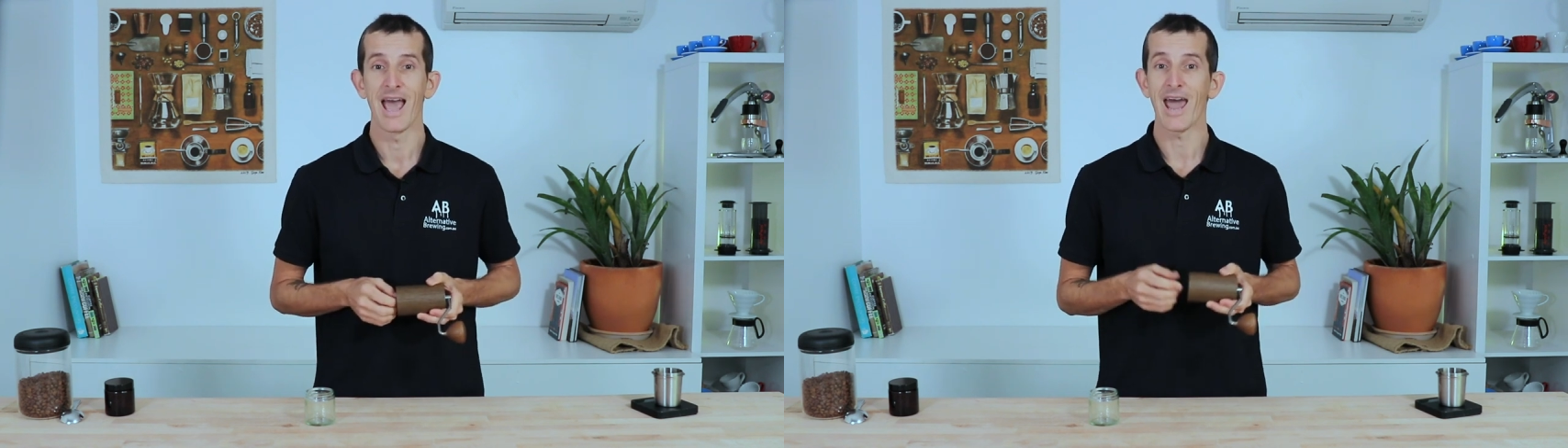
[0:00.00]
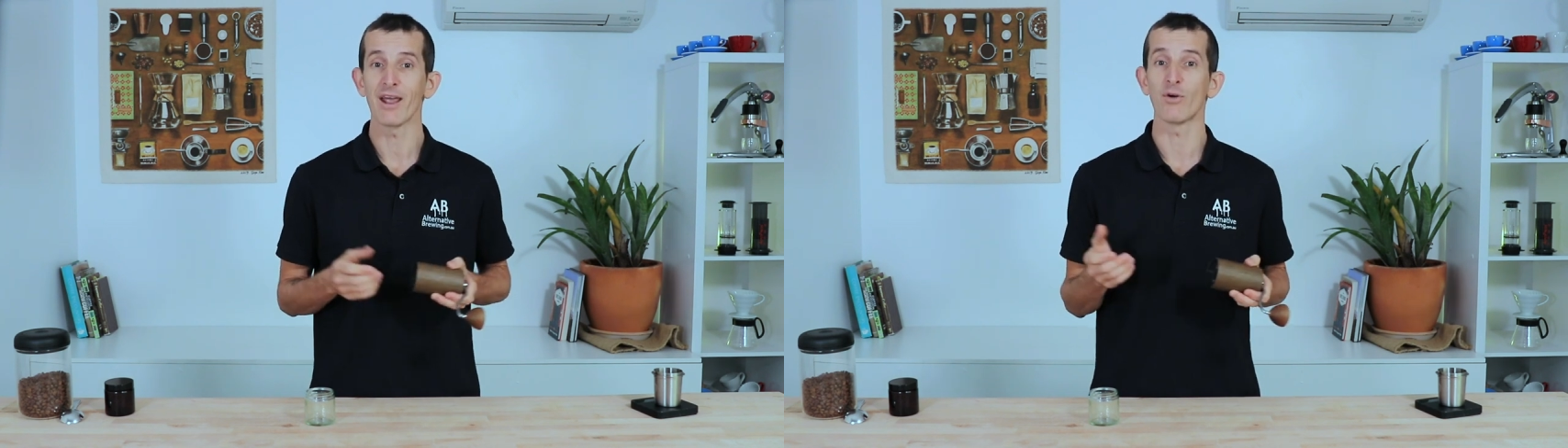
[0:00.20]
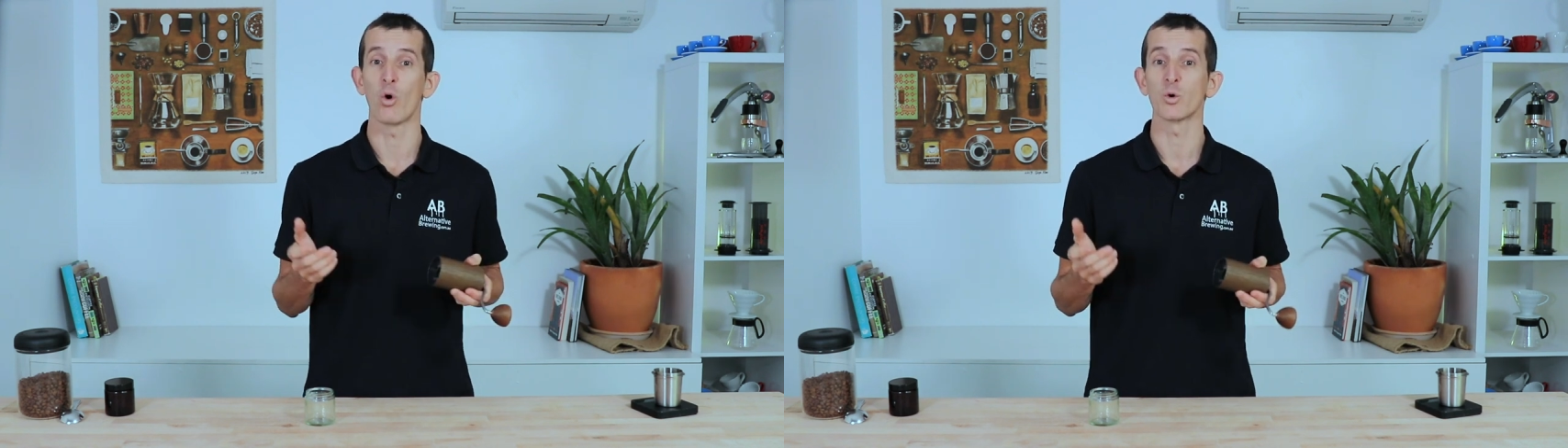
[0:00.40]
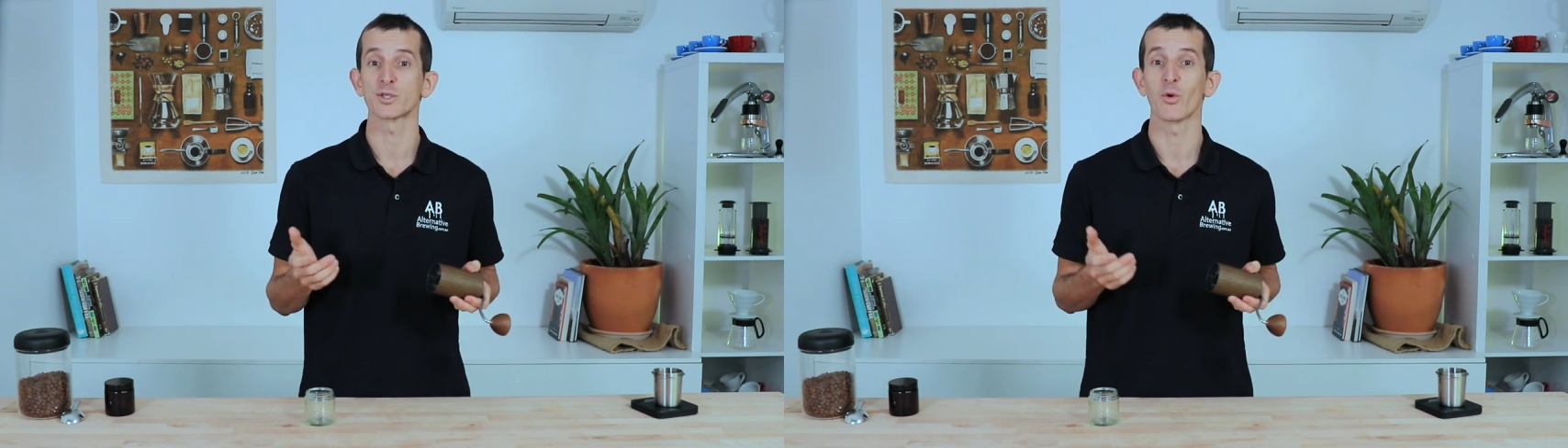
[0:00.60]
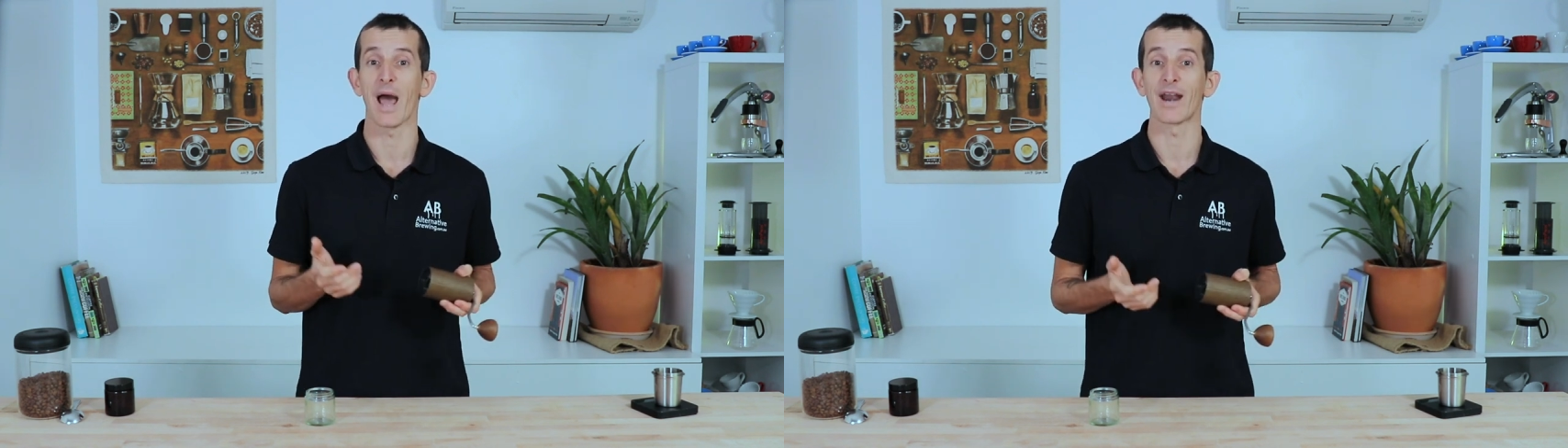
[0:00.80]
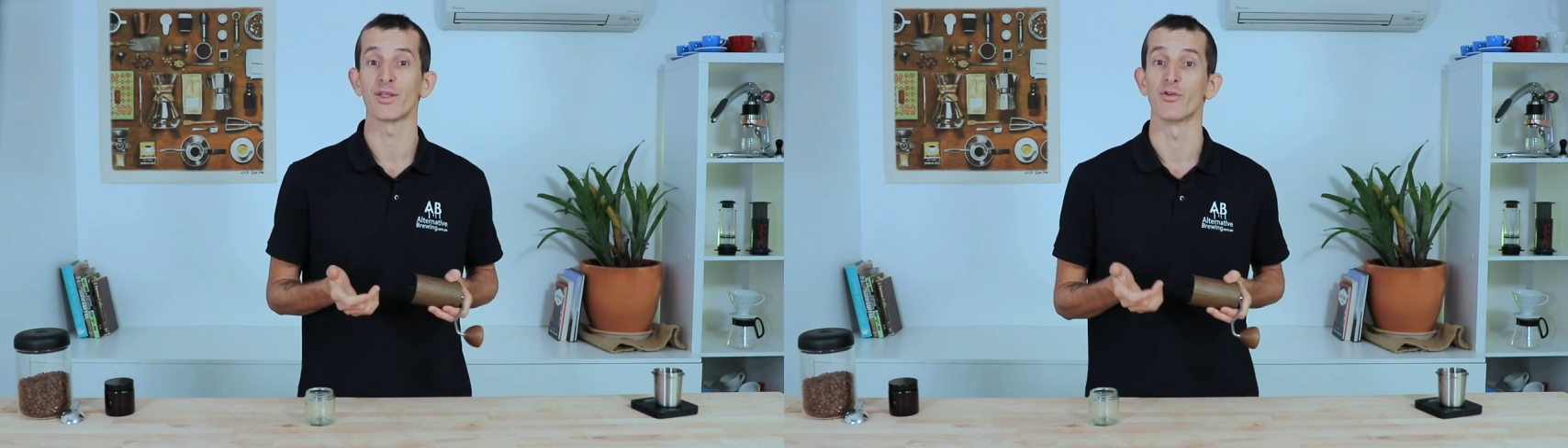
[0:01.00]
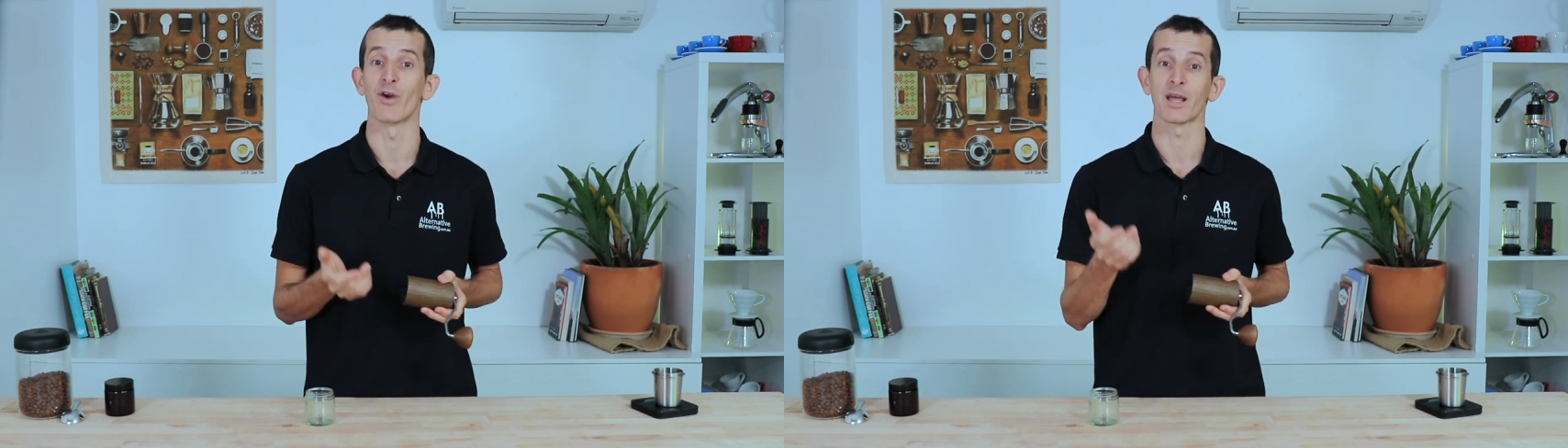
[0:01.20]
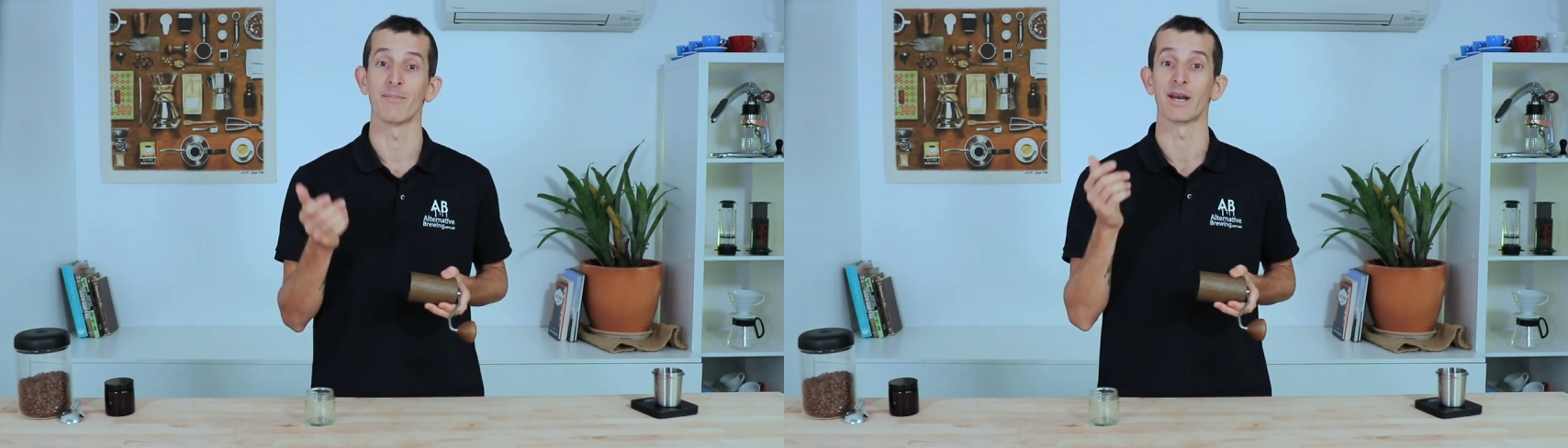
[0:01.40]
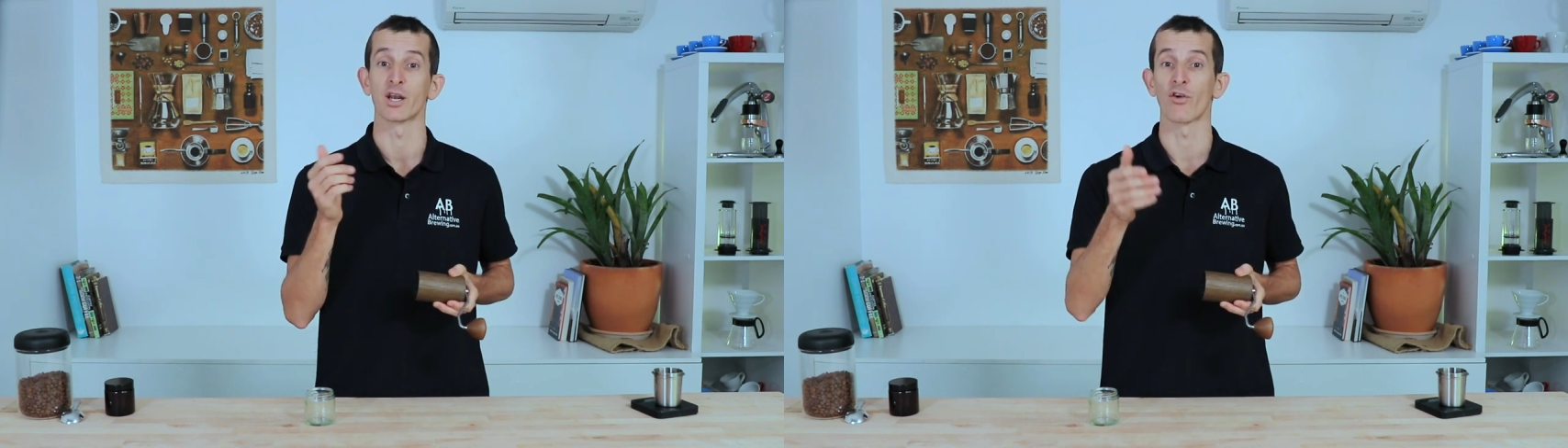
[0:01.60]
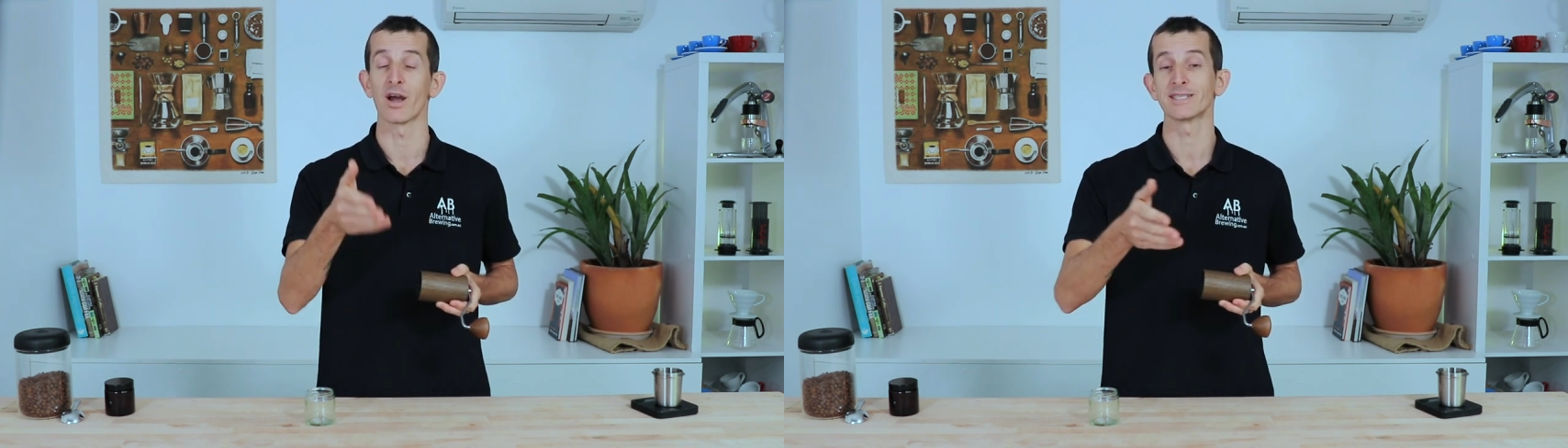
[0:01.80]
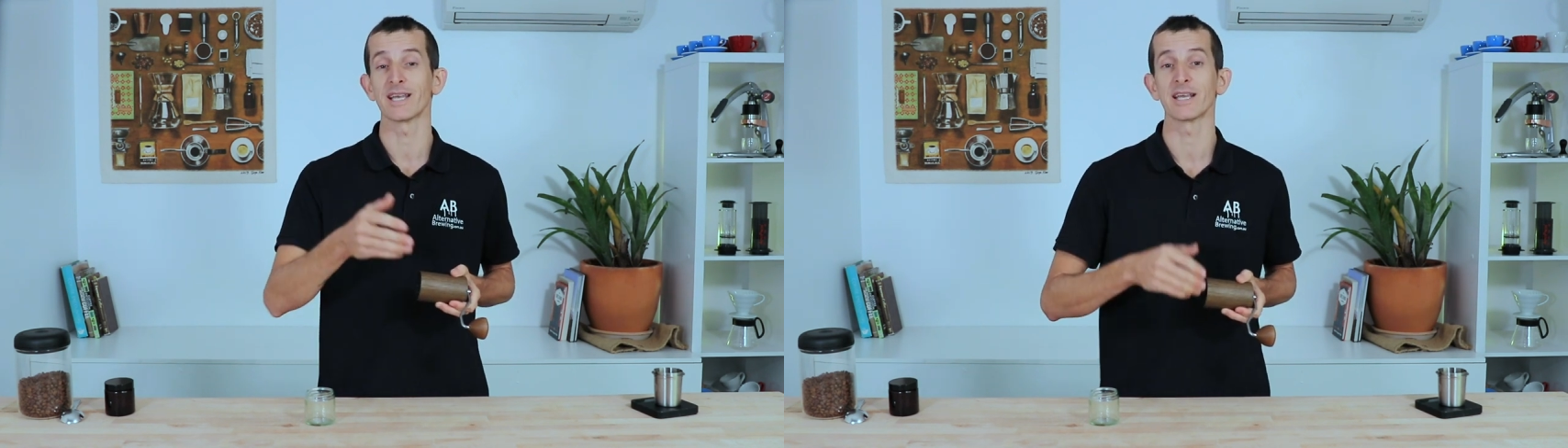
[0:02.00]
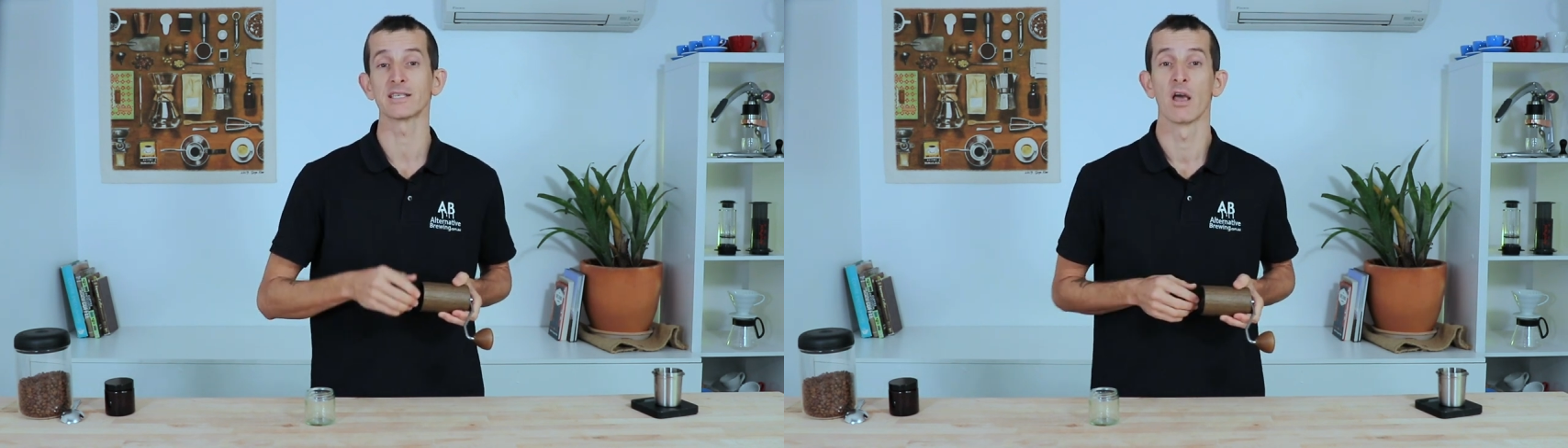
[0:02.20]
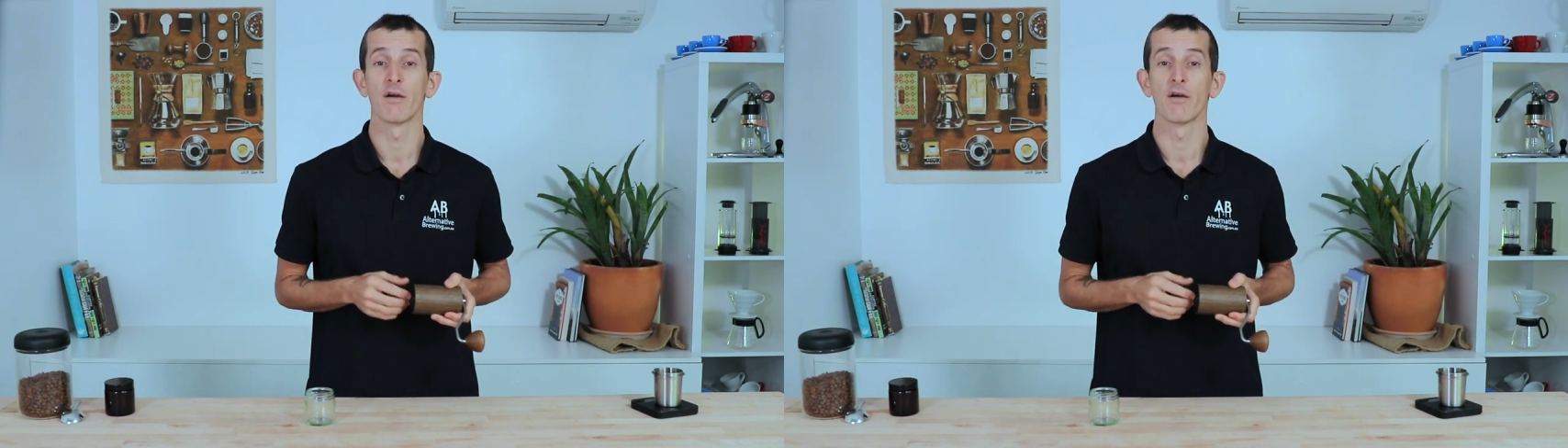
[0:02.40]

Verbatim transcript: And I've also added the recommended grind settings